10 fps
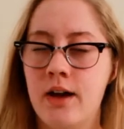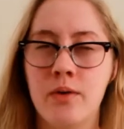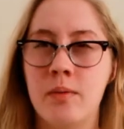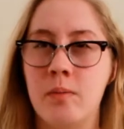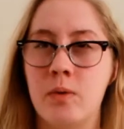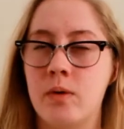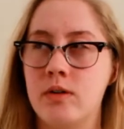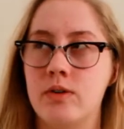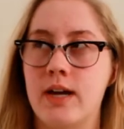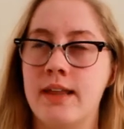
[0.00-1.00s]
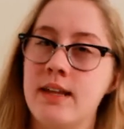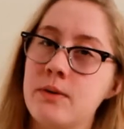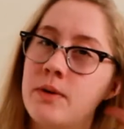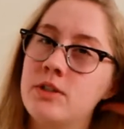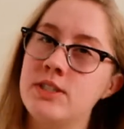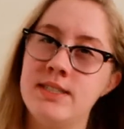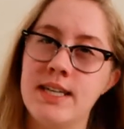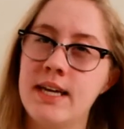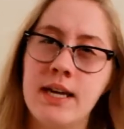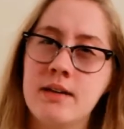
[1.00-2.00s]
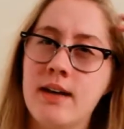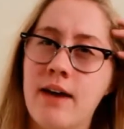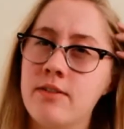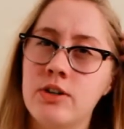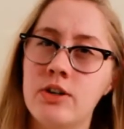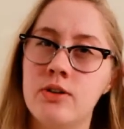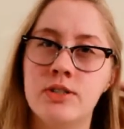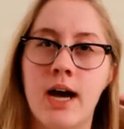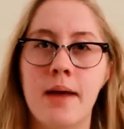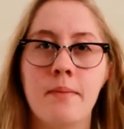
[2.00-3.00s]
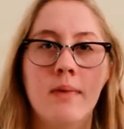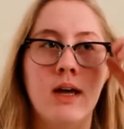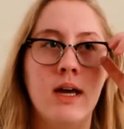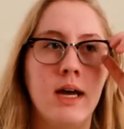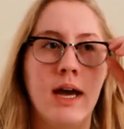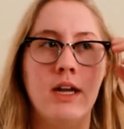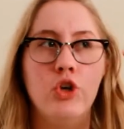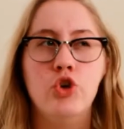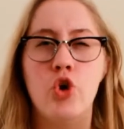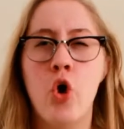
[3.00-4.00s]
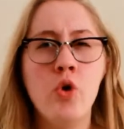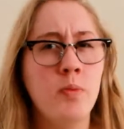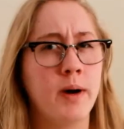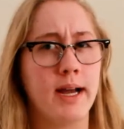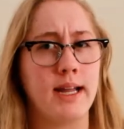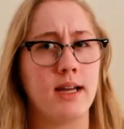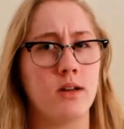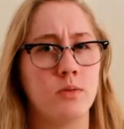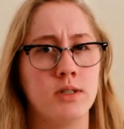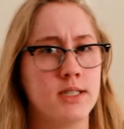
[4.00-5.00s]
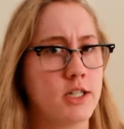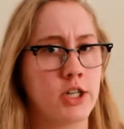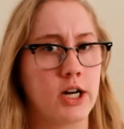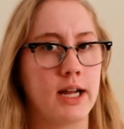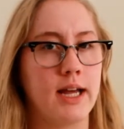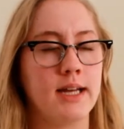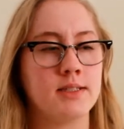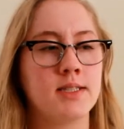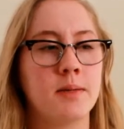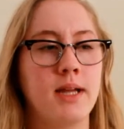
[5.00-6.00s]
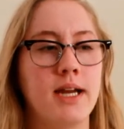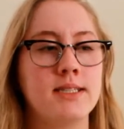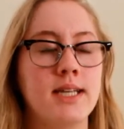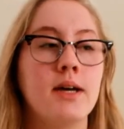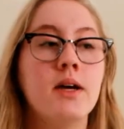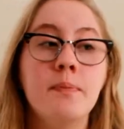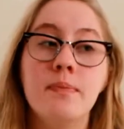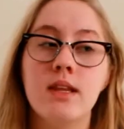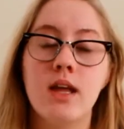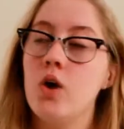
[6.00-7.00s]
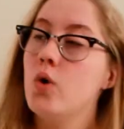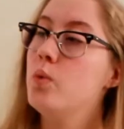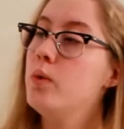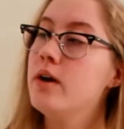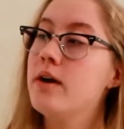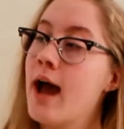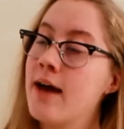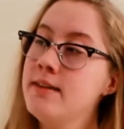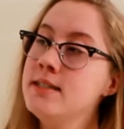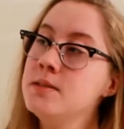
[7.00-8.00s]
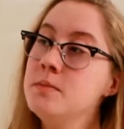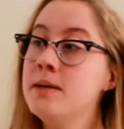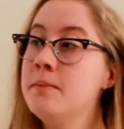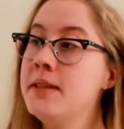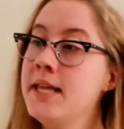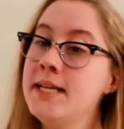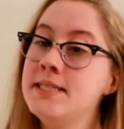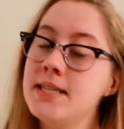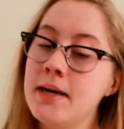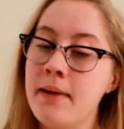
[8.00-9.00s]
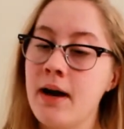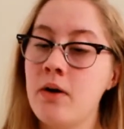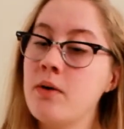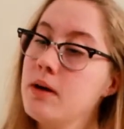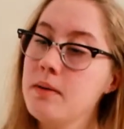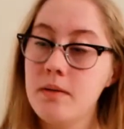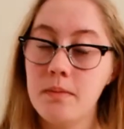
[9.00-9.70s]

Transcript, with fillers: I don't remember what we were doing. I think we were just singing, having a good old time, and nobody was at Target. And some lady's like, we are having some complaints about